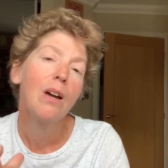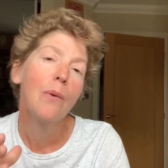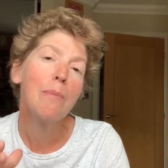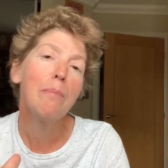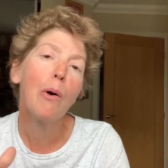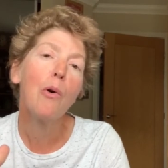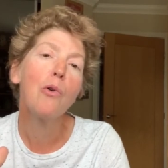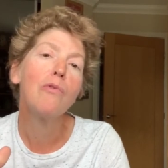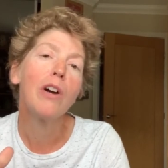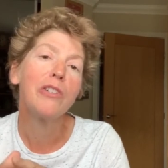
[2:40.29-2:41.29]
when
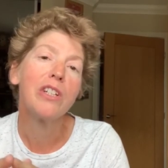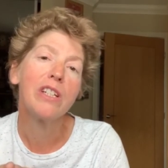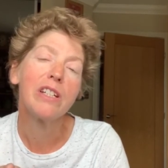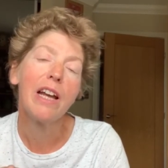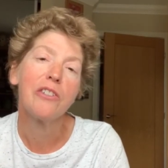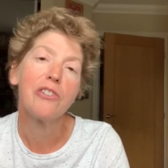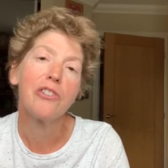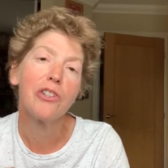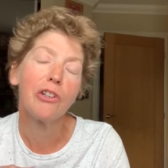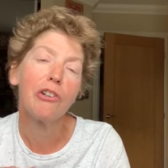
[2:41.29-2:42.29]
Paul wrote his letter
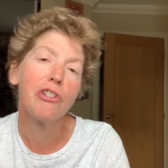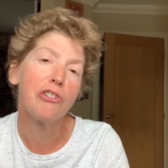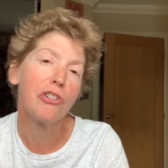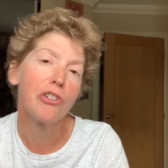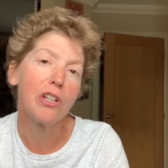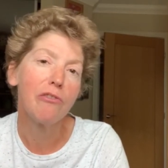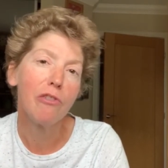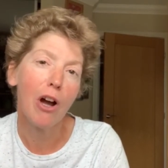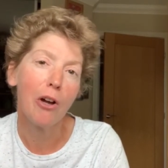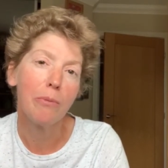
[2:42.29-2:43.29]
to the Christians in
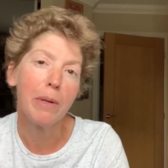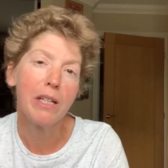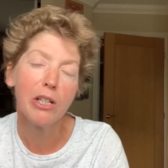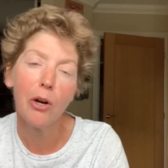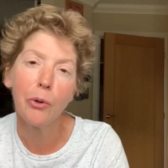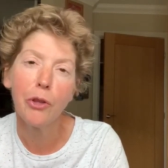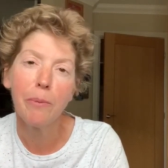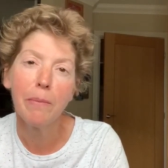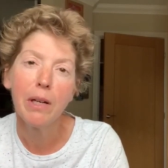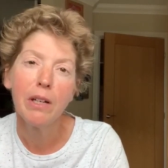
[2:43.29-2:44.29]
Rome, he told
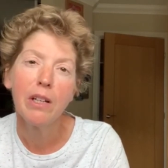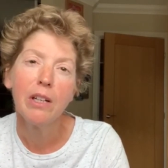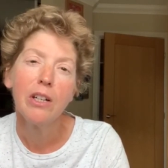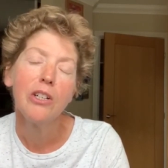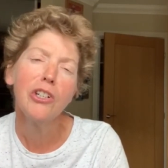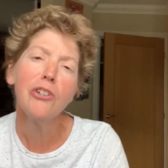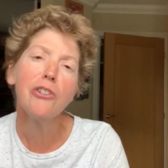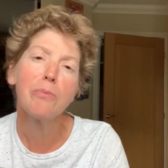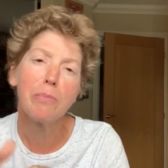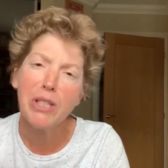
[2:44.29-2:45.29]
them, Don't
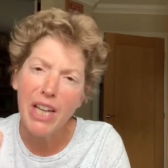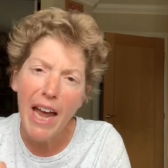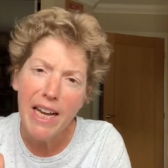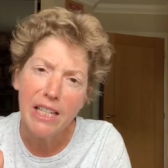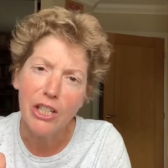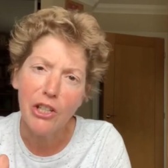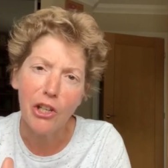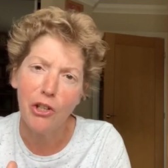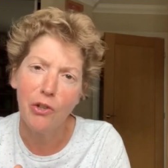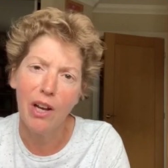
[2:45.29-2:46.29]
just pretend
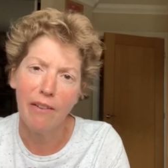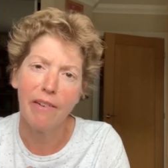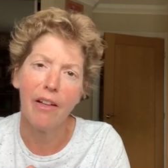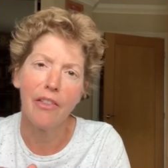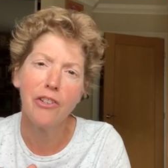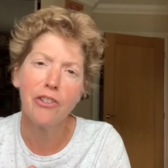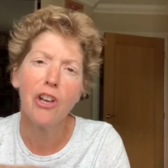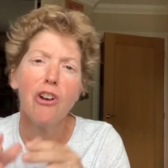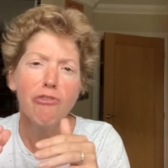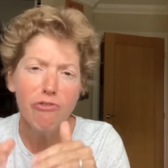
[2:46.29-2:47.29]
that you love others,
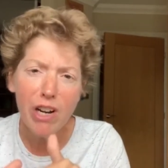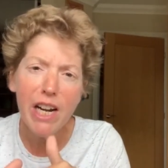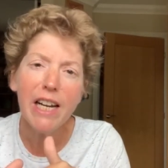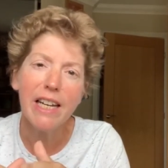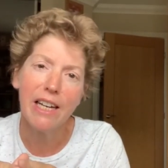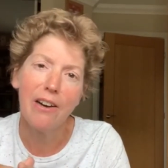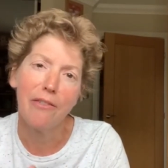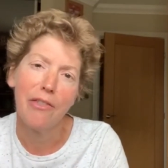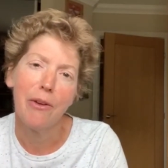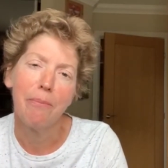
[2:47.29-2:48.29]
really
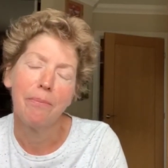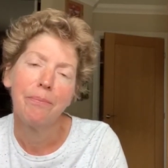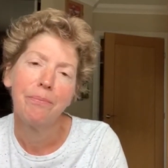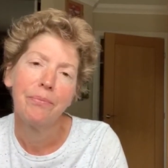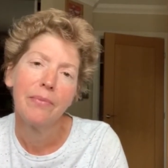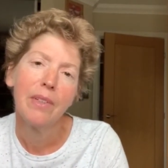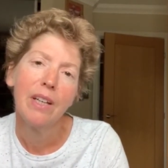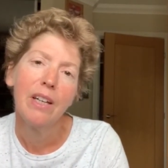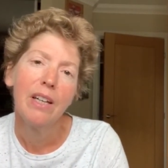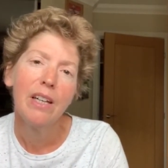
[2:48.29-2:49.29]
love them.
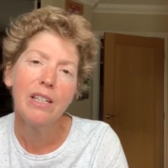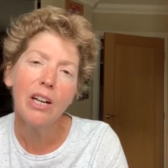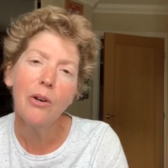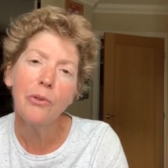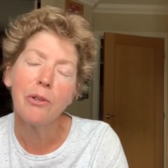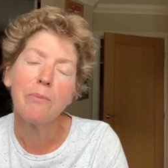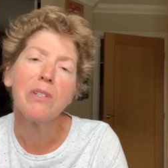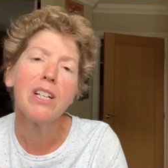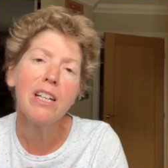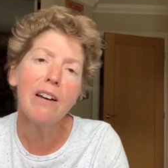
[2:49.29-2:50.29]
He told them
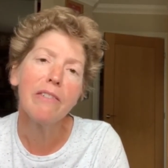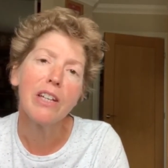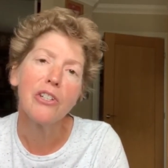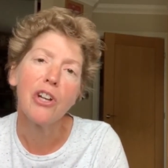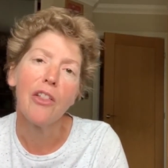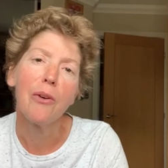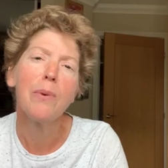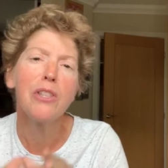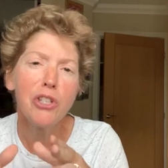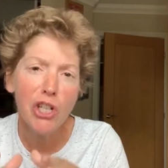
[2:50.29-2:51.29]
to love each other
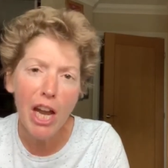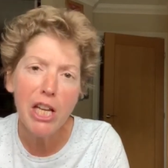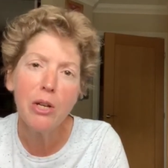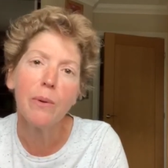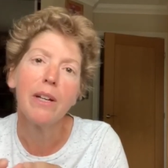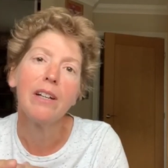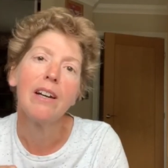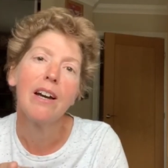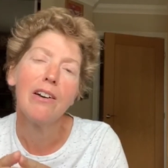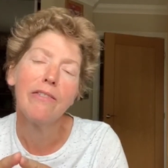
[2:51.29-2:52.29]
with genuine
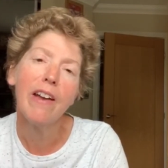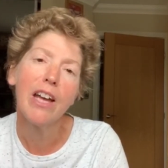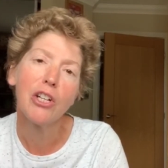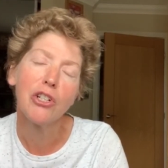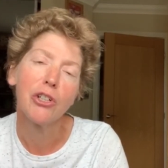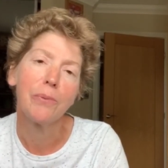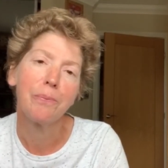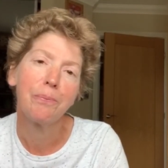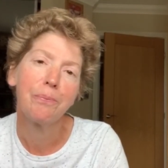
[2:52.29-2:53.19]
affection.